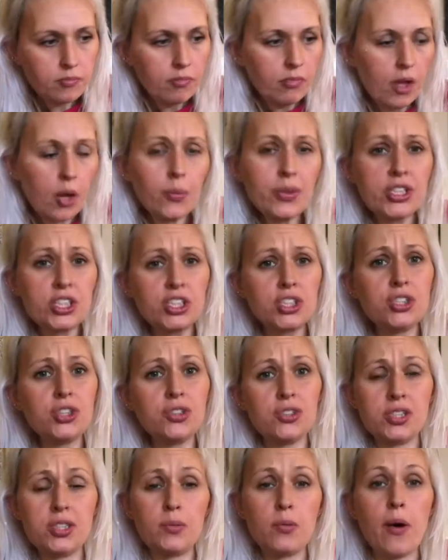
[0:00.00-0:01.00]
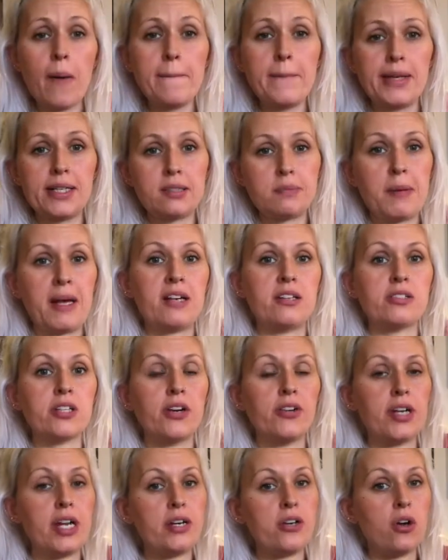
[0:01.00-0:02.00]
which is usually what makes
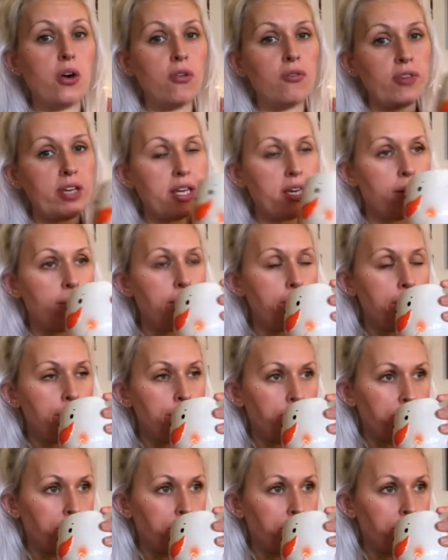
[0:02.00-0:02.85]
panettone not vegan.